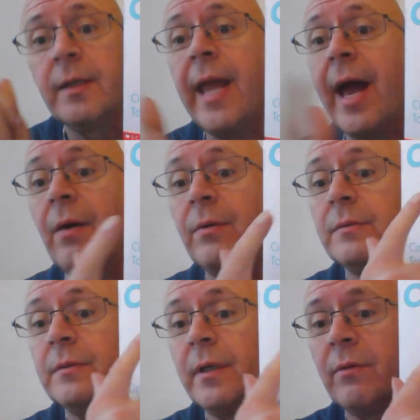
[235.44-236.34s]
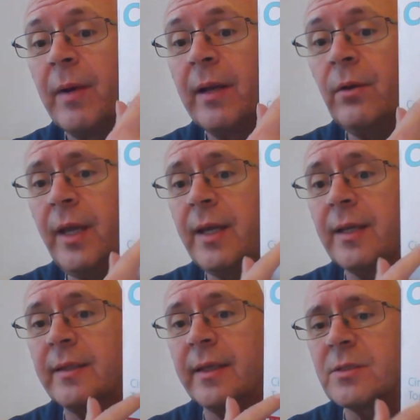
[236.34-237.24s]
Now, by looking
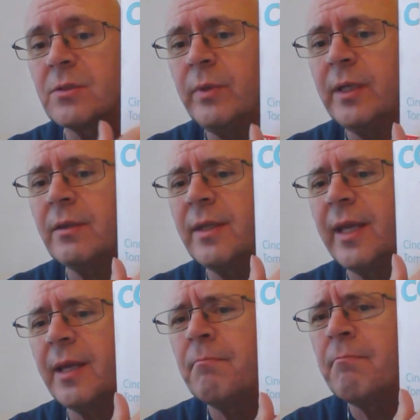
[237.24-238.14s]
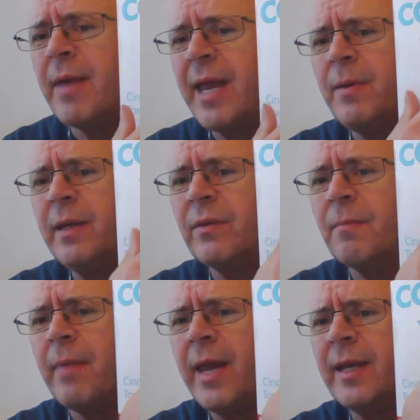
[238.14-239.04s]
at this, we can think maybe the
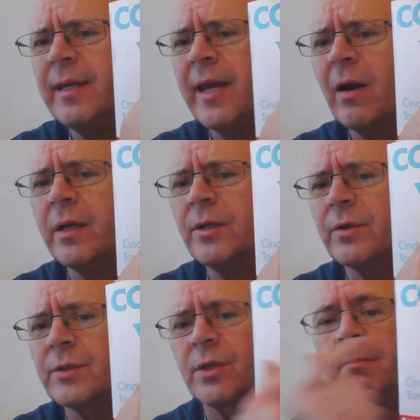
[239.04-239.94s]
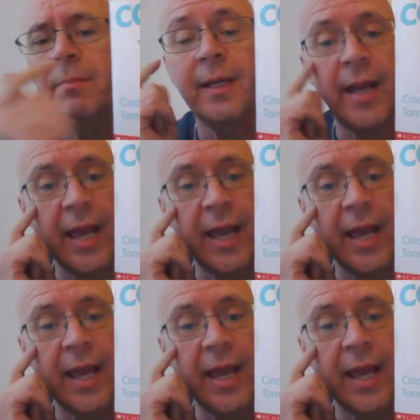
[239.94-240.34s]
main character is going to be an